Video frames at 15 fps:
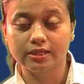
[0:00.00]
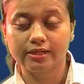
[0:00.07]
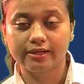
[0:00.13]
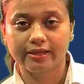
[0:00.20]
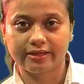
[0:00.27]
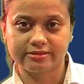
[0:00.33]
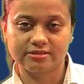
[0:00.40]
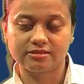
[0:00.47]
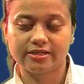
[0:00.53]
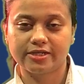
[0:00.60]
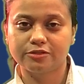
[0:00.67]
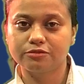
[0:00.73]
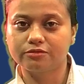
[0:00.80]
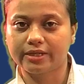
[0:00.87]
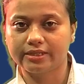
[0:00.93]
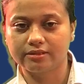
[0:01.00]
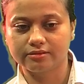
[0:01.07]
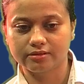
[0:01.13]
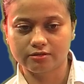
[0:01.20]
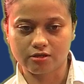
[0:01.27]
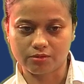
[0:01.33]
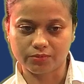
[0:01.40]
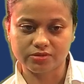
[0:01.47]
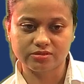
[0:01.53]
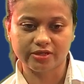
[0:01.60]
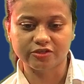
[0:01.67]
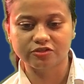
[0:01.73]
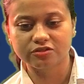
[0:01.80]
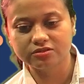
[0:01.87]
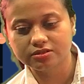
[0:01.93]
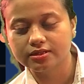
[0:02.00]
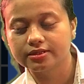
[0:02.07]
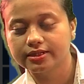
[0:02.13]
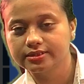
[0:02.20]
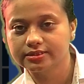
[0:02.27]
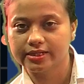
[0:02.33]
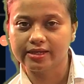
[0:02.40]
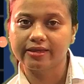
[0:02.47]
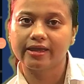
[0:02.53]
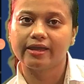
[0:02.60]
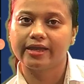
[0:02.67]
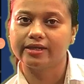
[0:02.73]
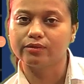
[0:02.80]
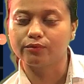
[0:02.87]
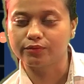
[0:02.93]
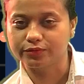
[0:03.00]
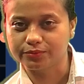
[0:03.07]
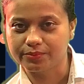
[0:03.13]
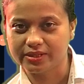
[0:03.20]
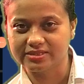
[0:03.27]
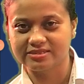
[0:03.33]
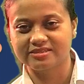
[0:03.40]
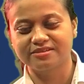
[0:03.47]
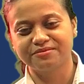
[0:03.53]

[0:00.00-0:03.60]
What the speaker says: hesitate to write in the comment section. Till then, take care and all the best.